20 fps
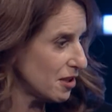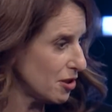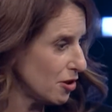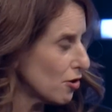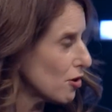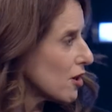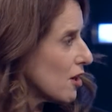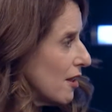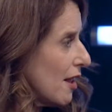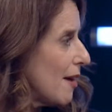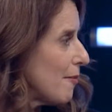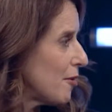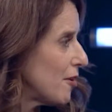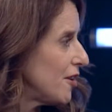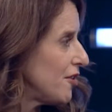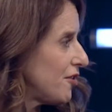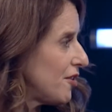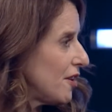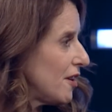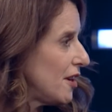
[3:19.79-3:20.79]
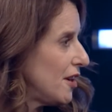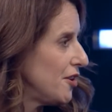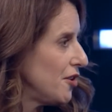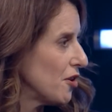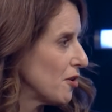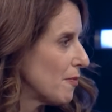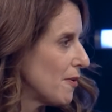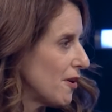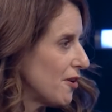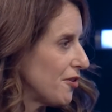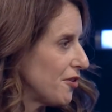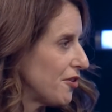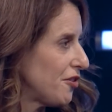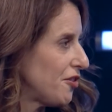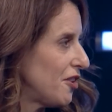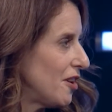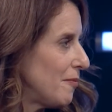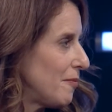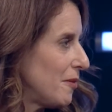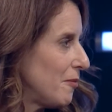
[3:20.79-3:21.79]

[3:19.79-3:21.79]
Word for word: your collaboration and your partnership.